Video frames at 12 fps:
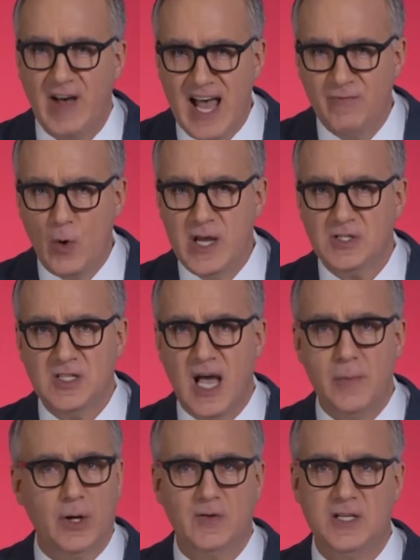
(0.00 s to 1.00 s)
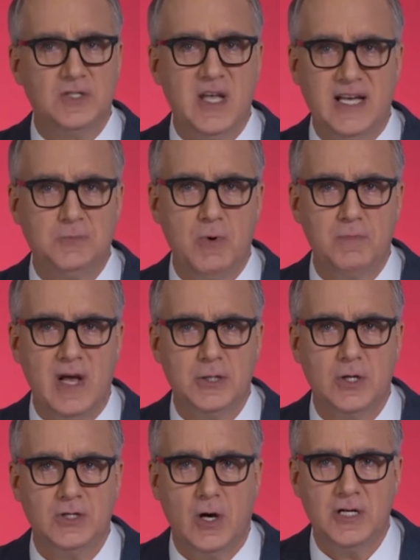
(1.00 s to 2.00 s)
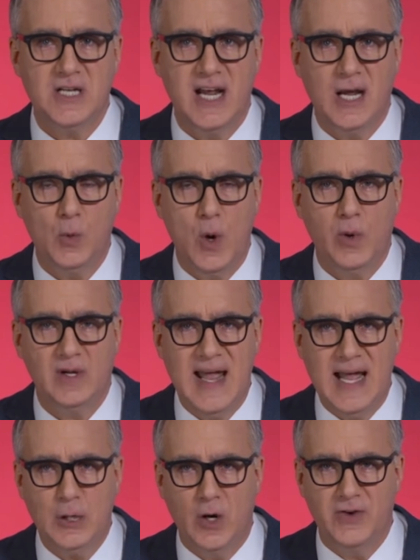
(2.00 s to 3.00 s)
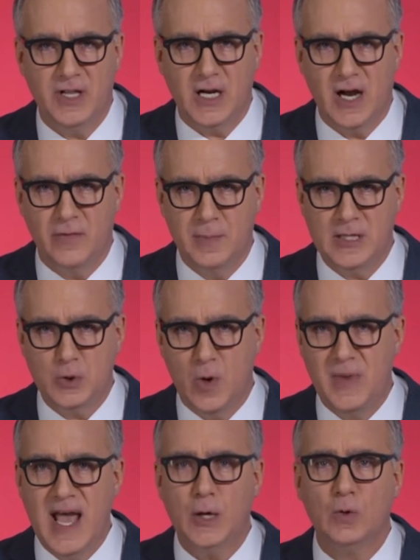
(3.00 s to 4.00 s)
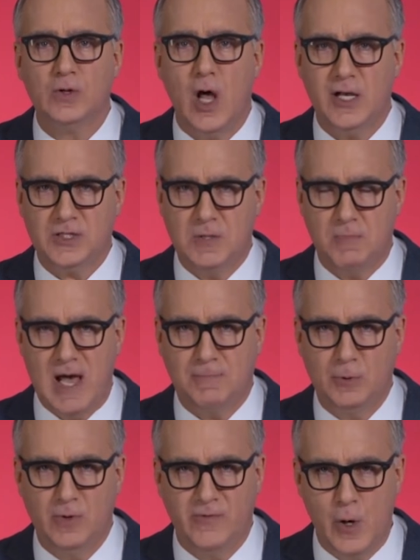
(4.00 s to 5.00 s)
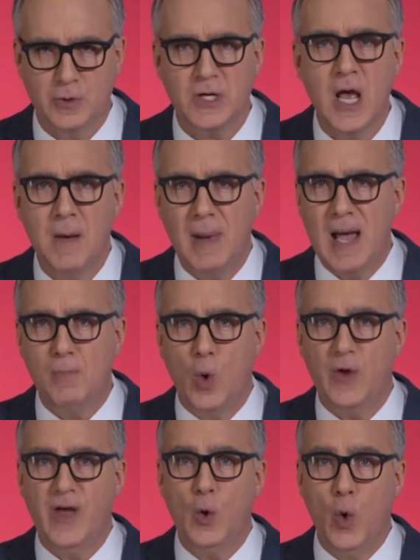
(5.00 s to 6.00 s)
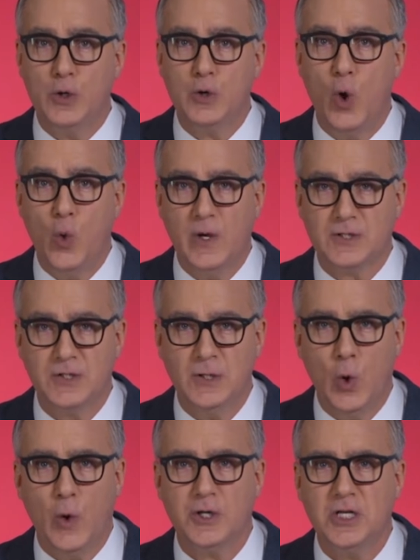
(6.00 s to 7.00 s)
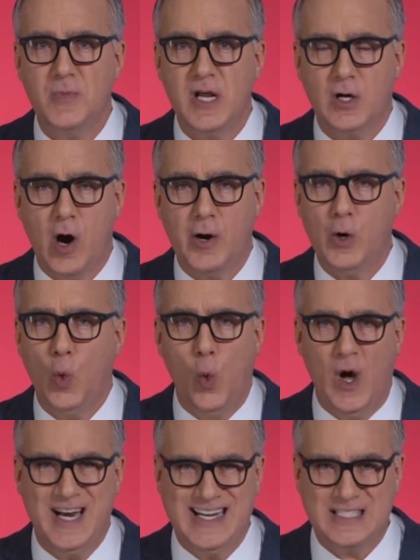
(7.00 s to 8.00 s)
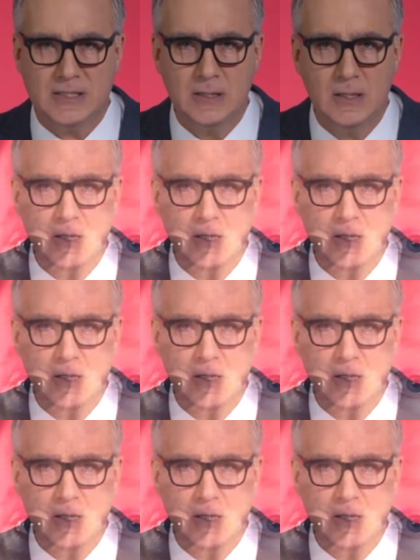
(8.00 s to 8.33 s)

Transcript: five weeks' time, unless desperate measures are taken, we will hand over the government to a man who lost the popular vote by more than Woodrow Wilson or Jimmy Carter won it.